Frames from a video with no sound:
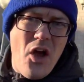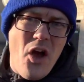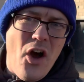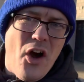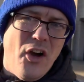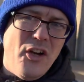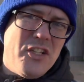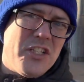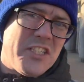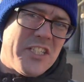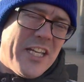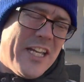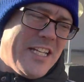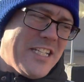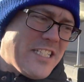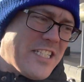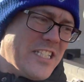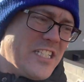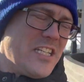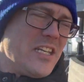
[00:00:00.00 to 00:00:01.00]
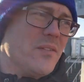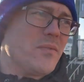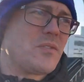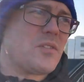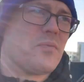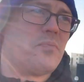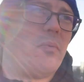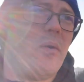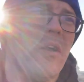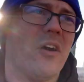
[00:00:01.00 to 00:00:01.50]
outside St
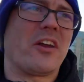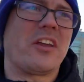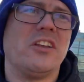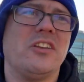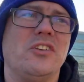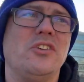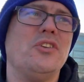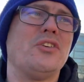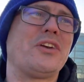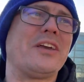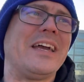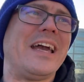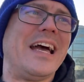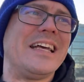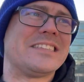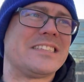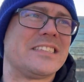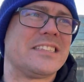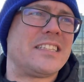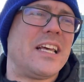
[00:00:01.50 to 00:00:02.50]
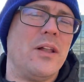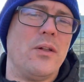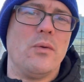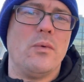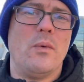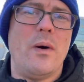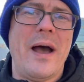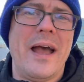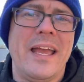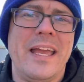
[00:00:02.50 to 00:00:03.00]
James's Park in Newcastle,
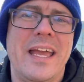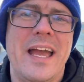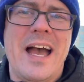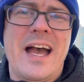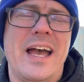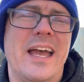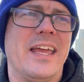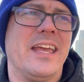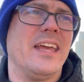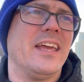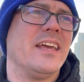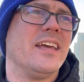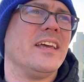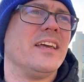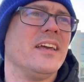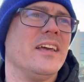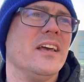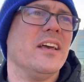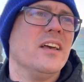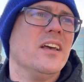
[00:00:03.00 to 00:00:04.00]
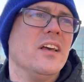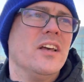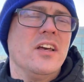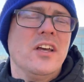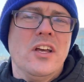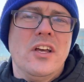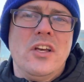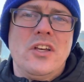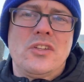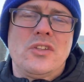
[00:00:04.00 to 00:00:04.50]
Y I.
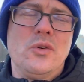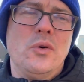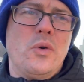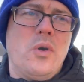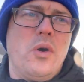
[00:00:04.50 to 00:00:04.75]
So,